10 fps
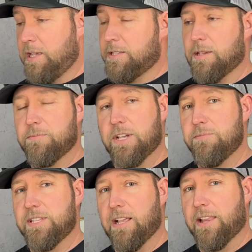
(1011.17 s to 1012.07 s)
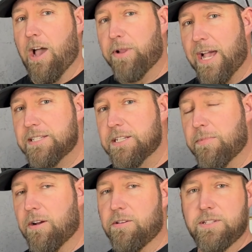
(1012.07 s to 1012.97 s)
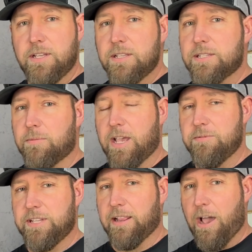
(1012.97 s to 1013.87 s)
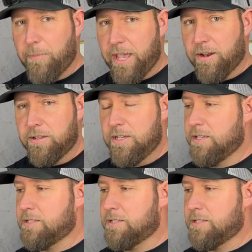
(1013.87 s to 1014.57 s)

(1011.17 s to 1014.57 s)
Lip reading: Sometimes they allow plastic barrels. Sometimes they allow metal.